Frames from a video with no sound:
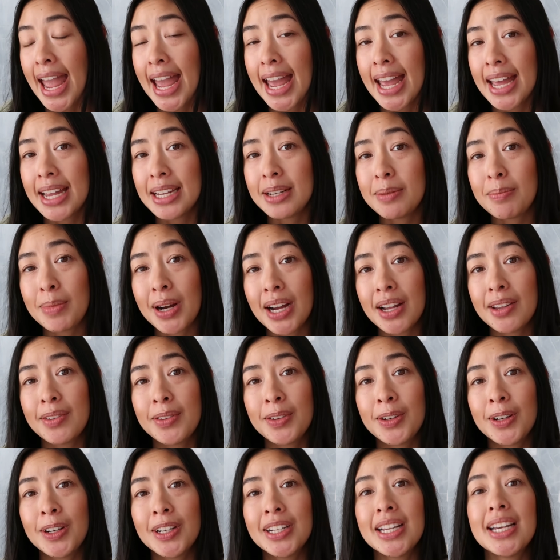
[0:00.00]
And
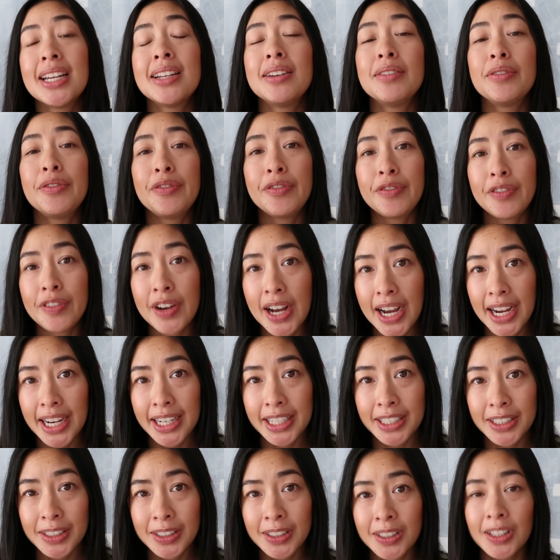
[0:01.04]
my third and
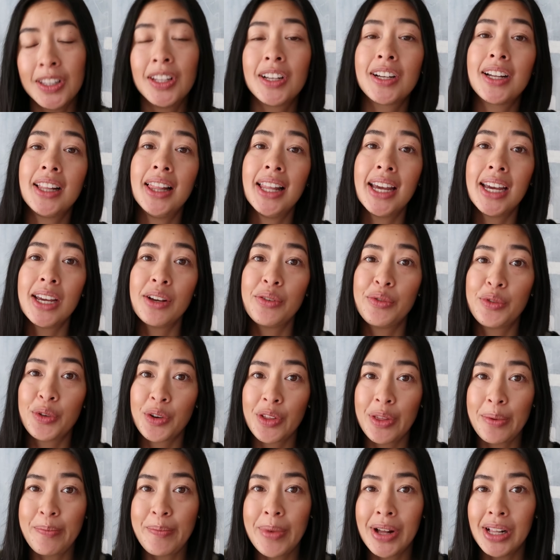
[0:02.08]
final lookalike
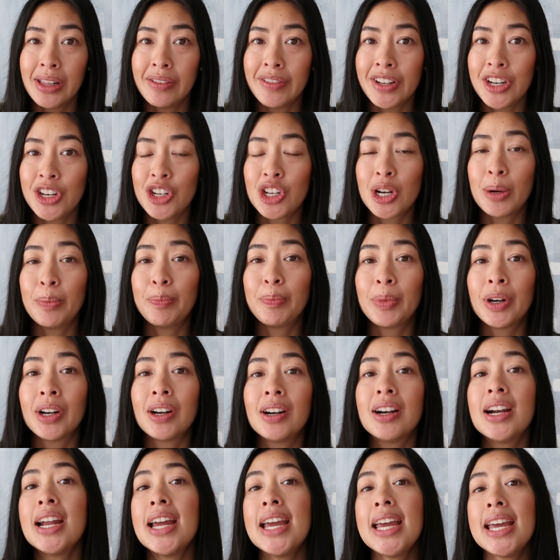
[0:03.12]
for the Melvin
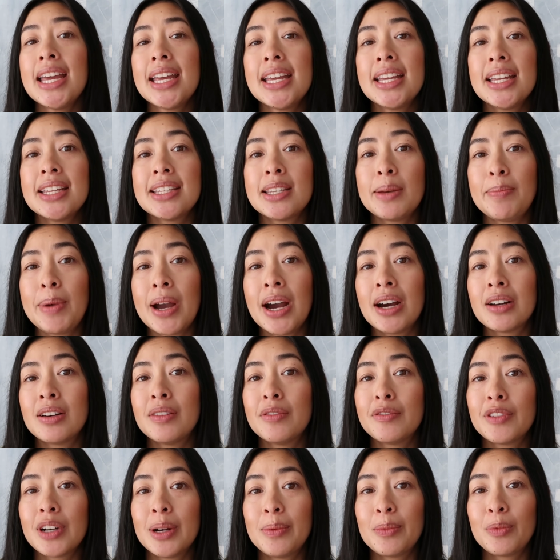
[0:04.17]
Jumper is a
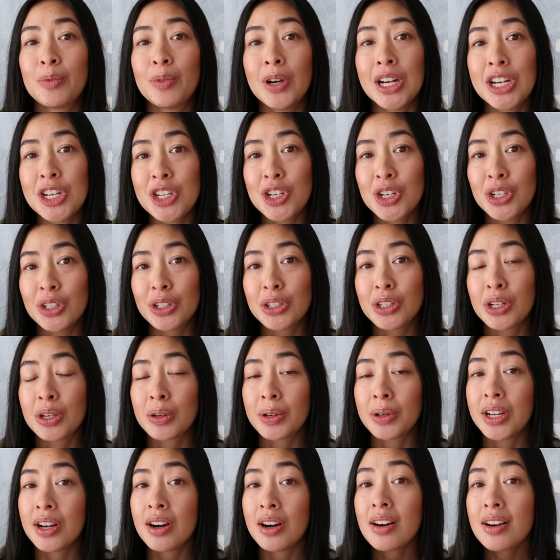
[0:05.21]
pattern from Rachel
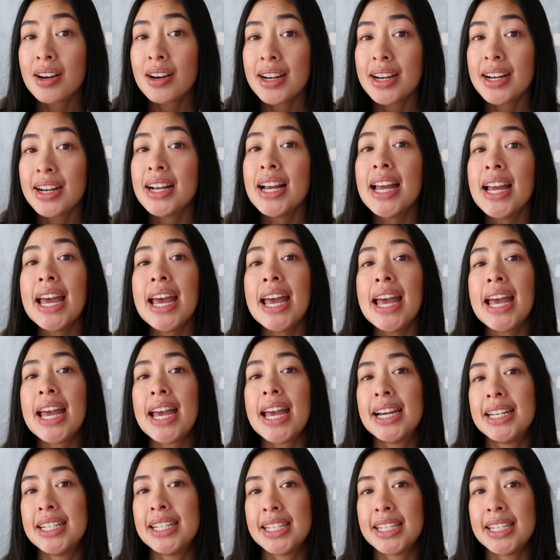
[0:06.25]
Kurihara,
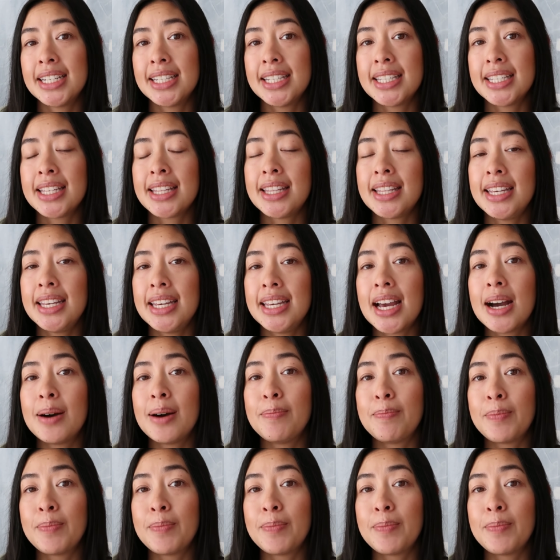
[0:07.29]
and it is the